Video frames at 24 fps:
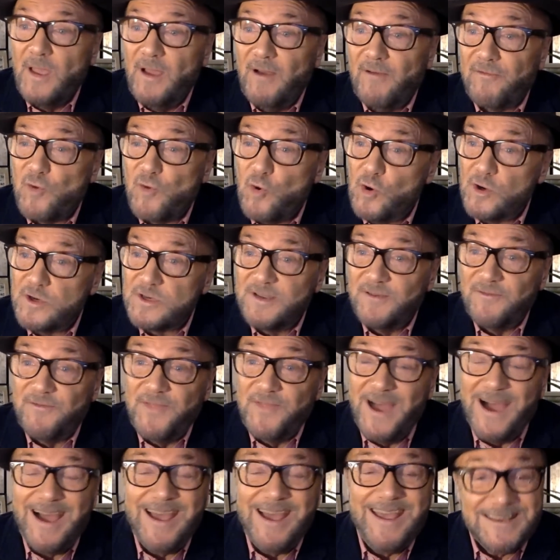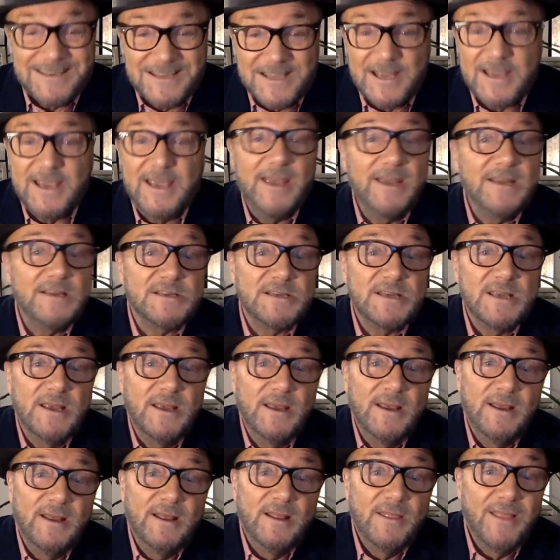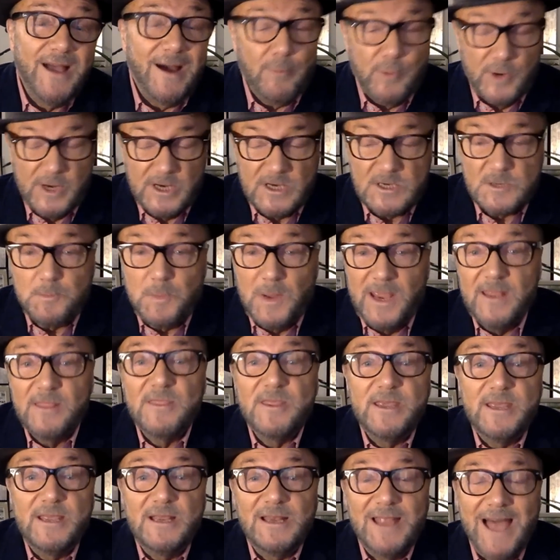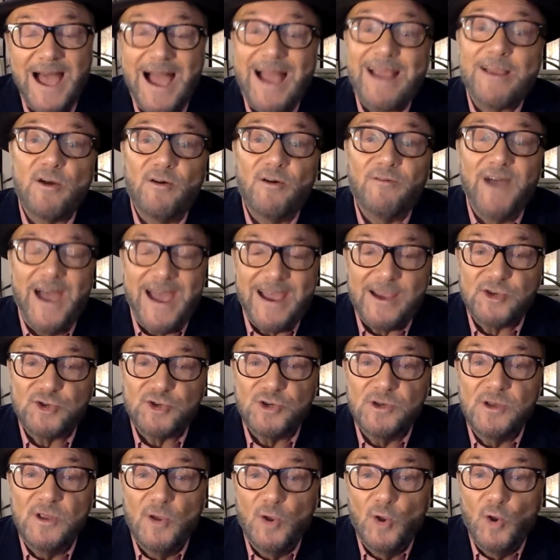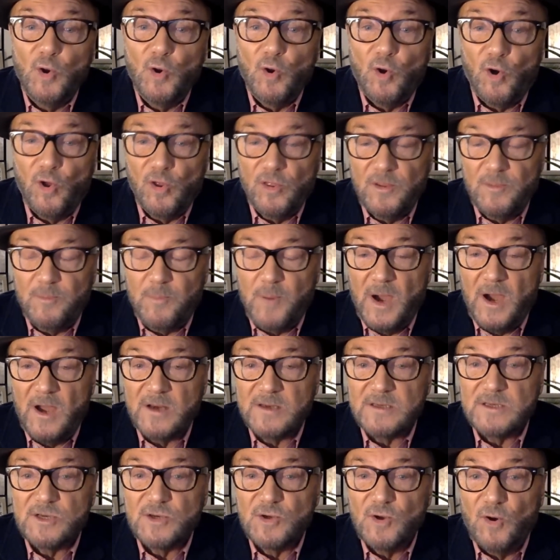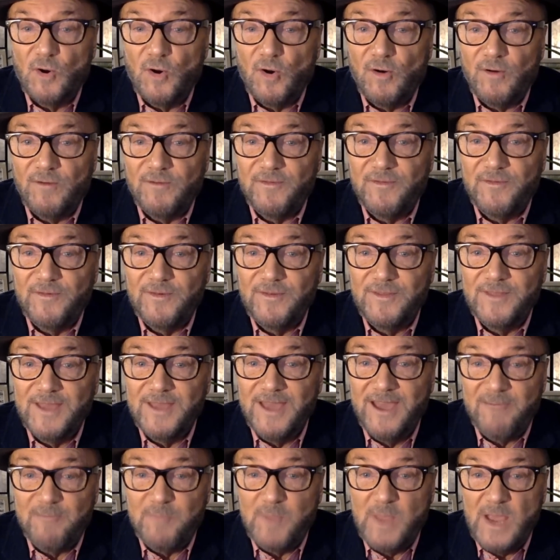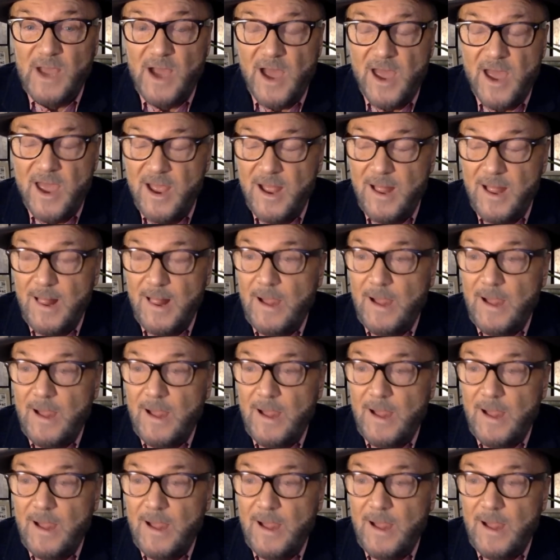Of course, if that is the case, that would explain the lack of action on the part of the FBI